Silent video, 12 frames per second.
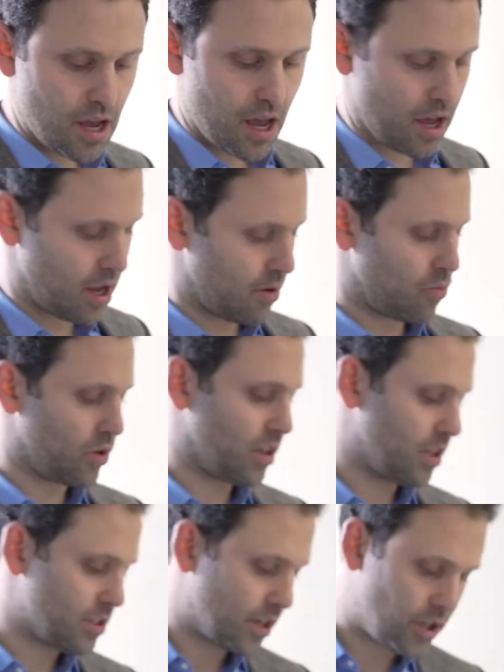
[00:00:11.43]
And what
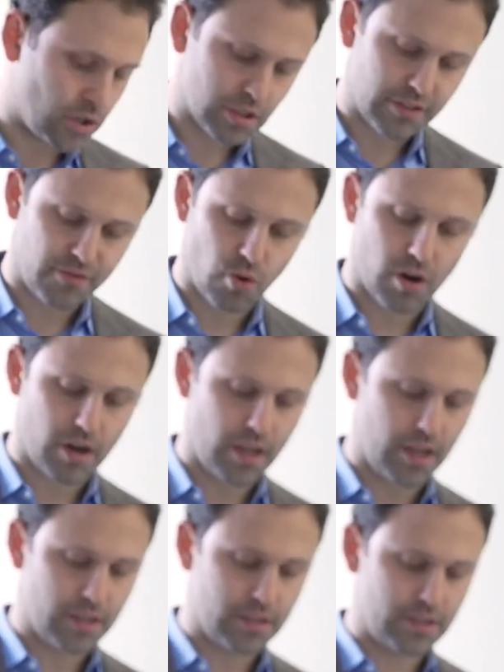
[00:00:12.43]
these are used for
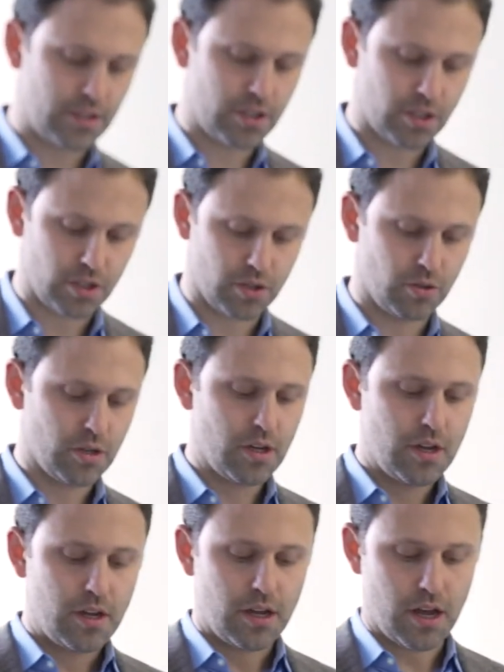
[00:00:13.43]
is to
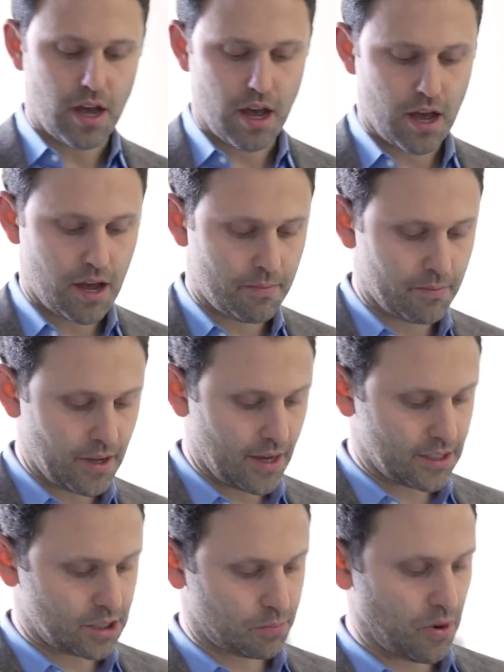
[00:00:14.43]
um,
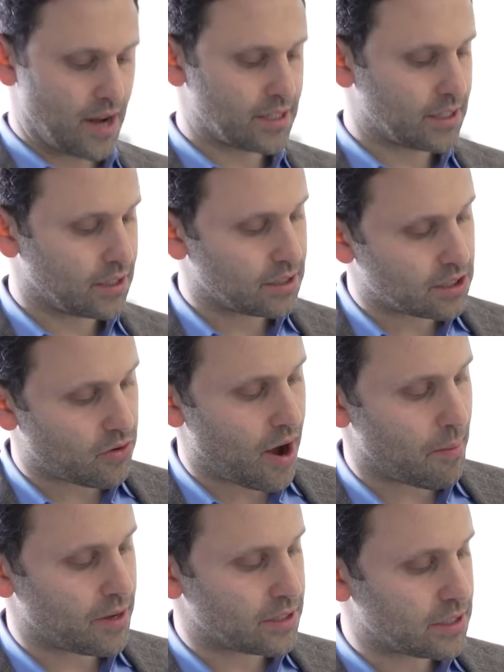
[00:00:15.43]
express to the
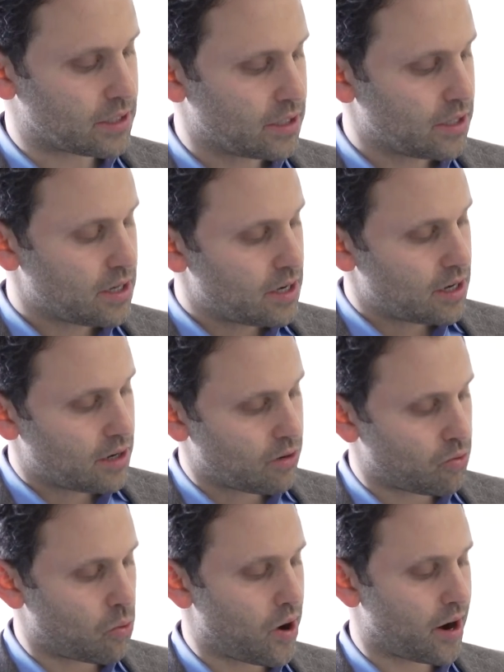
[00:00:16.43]
ceramist
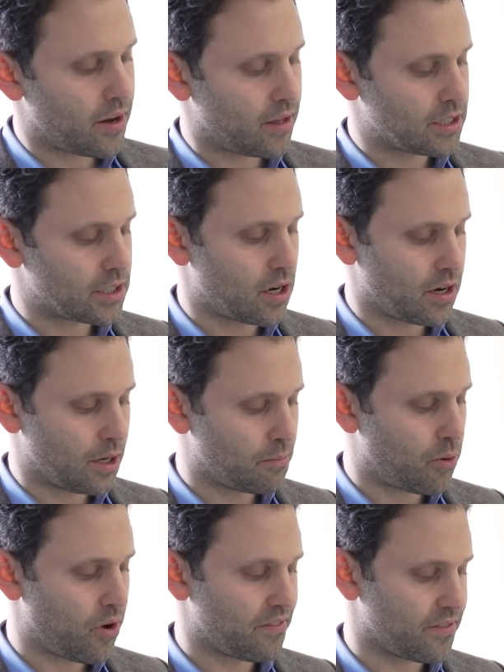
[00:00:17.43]
where the starting
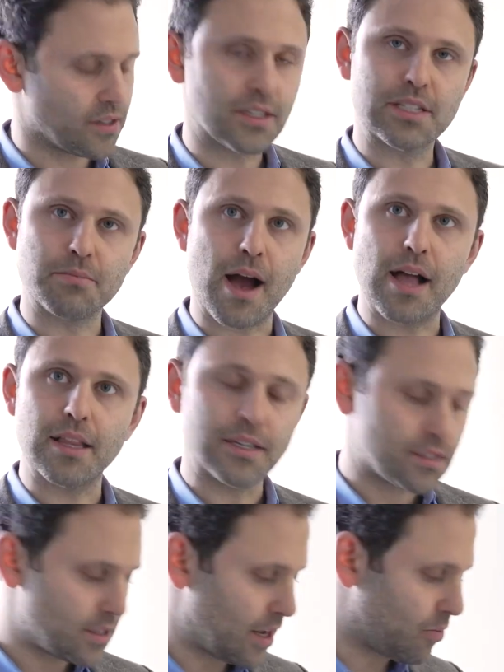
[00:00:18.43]
point for the smile
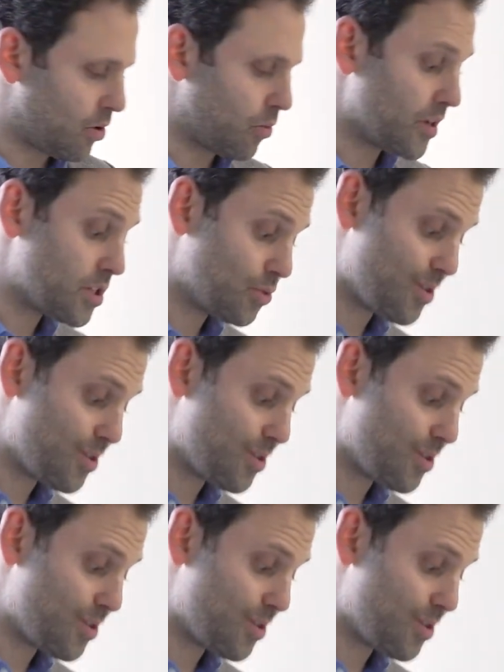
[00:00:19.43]
is. And what we do